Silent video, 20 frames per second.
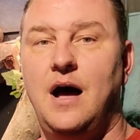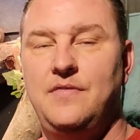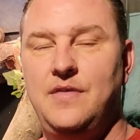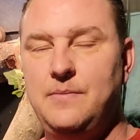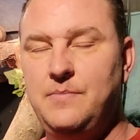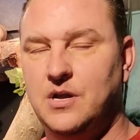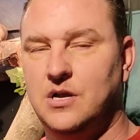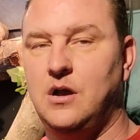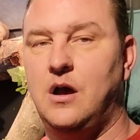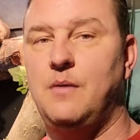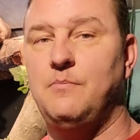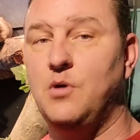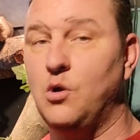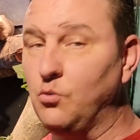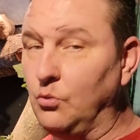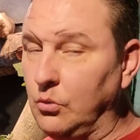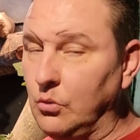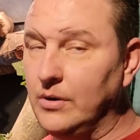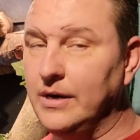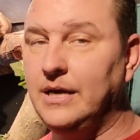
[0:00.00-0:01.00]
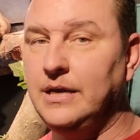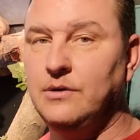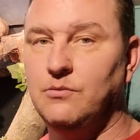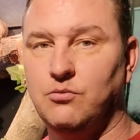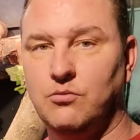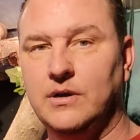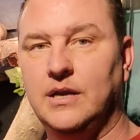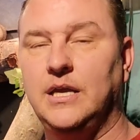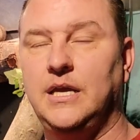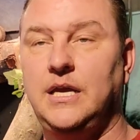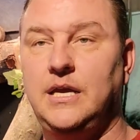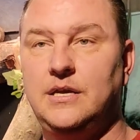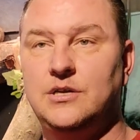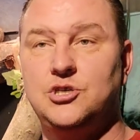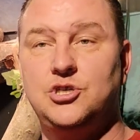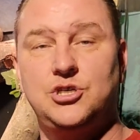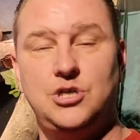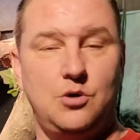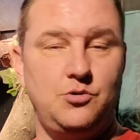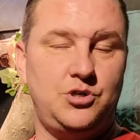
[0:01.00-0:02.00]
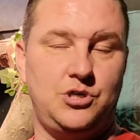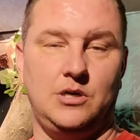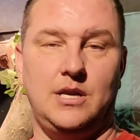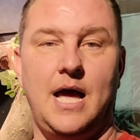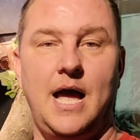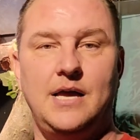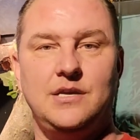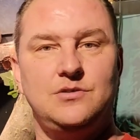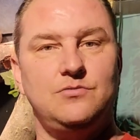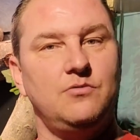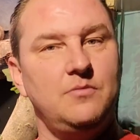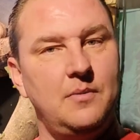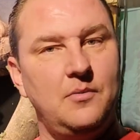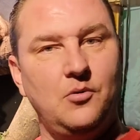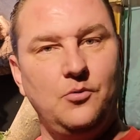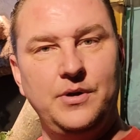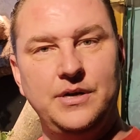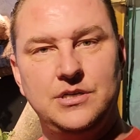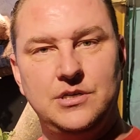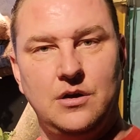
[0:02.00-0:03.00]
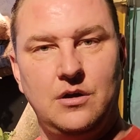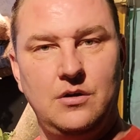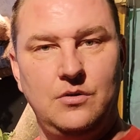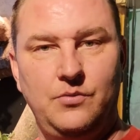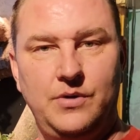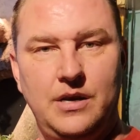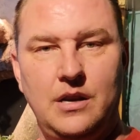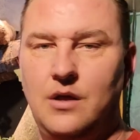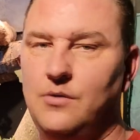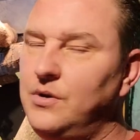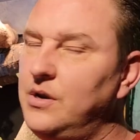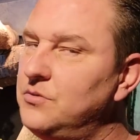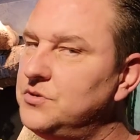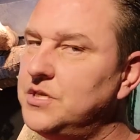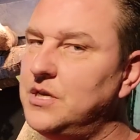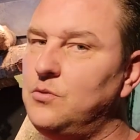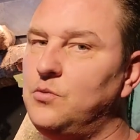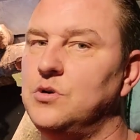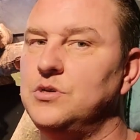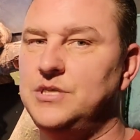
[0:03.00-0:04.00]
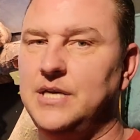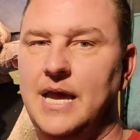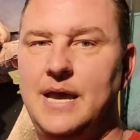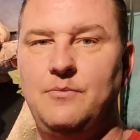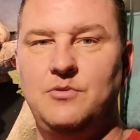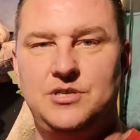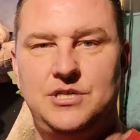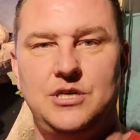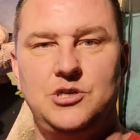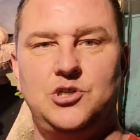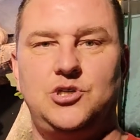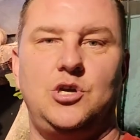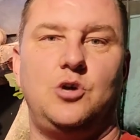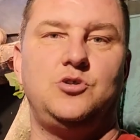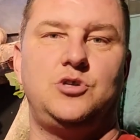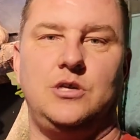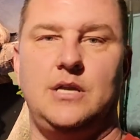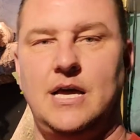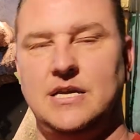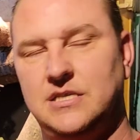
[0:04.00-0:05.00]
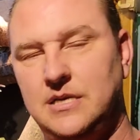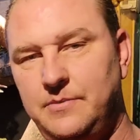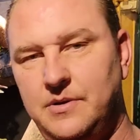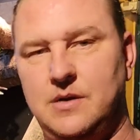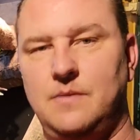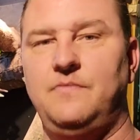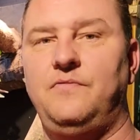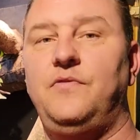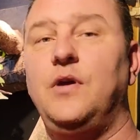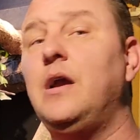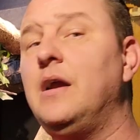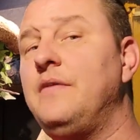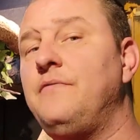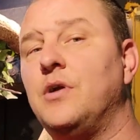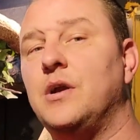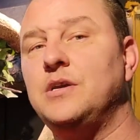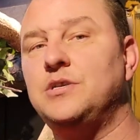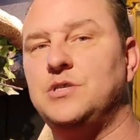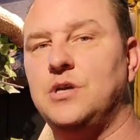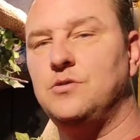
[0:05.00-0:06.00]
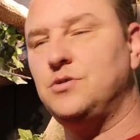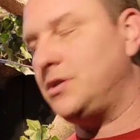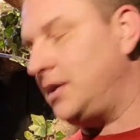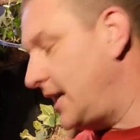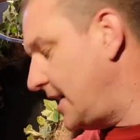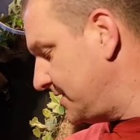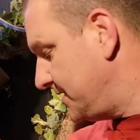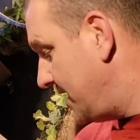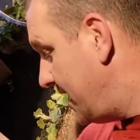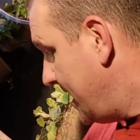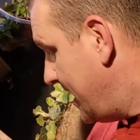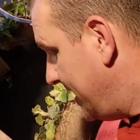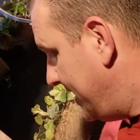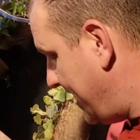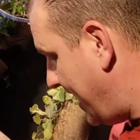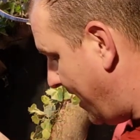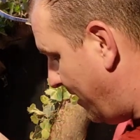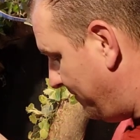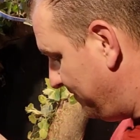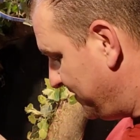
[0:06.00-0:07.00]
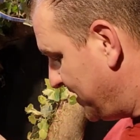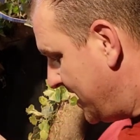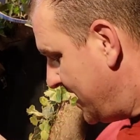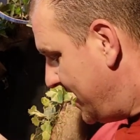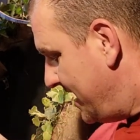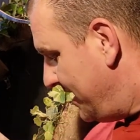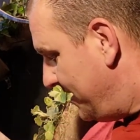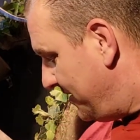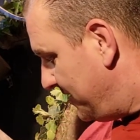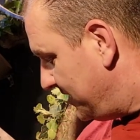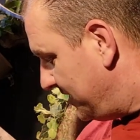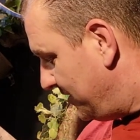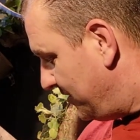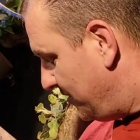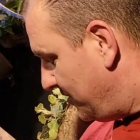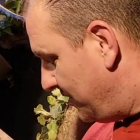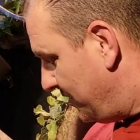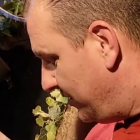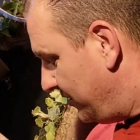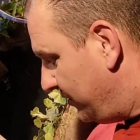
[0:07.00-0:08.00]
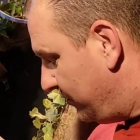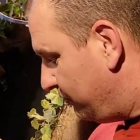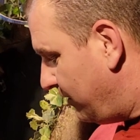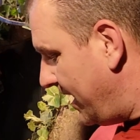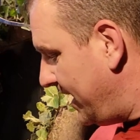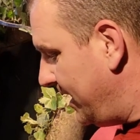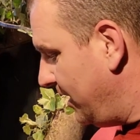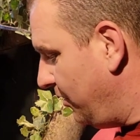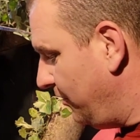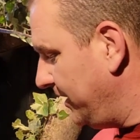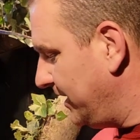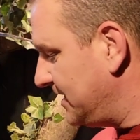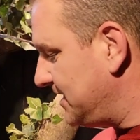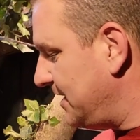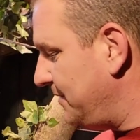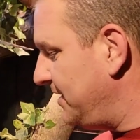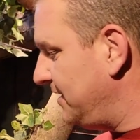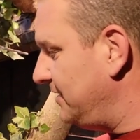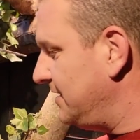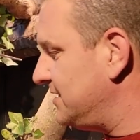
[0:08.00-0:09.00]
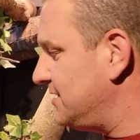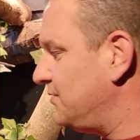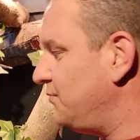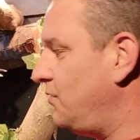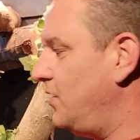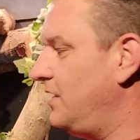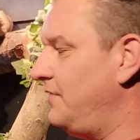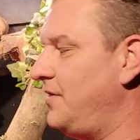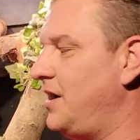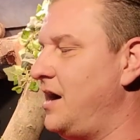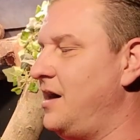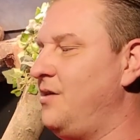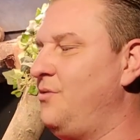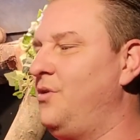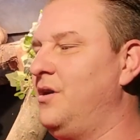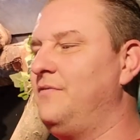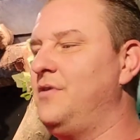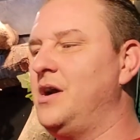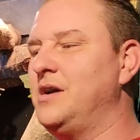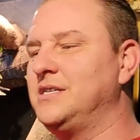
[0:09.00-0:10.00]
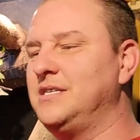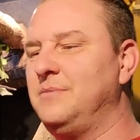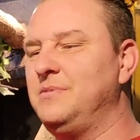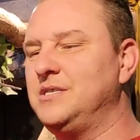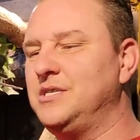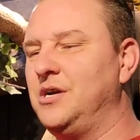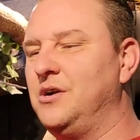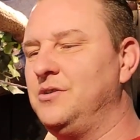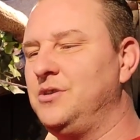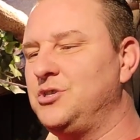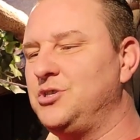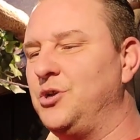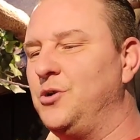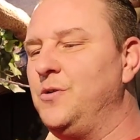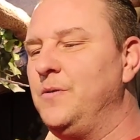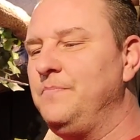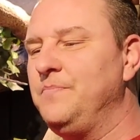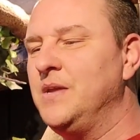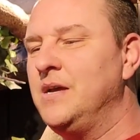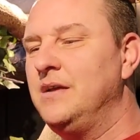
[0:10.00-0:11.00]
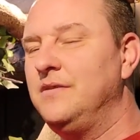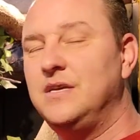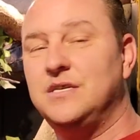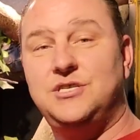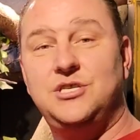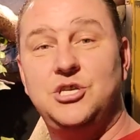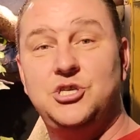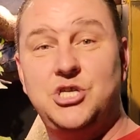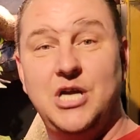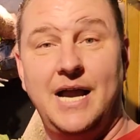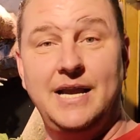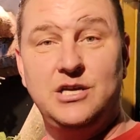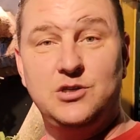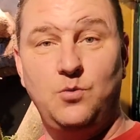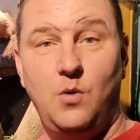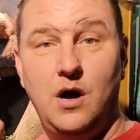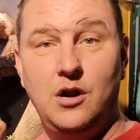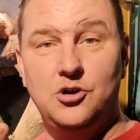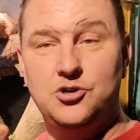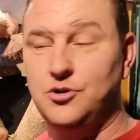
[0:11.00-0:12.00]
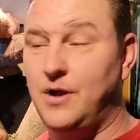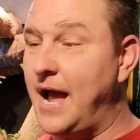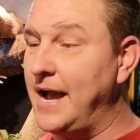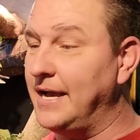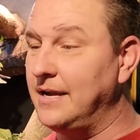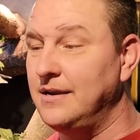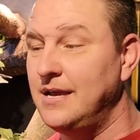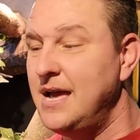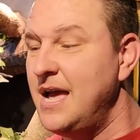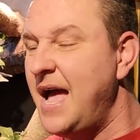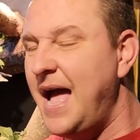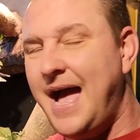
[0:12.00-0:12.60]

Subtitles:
They become really socialized. Remember, we don't say the word tame, we say socialized. They become very socialized. Now, right here on exhibit, this is one of our exhibits here at the zoo. This is the Chinese water dragon.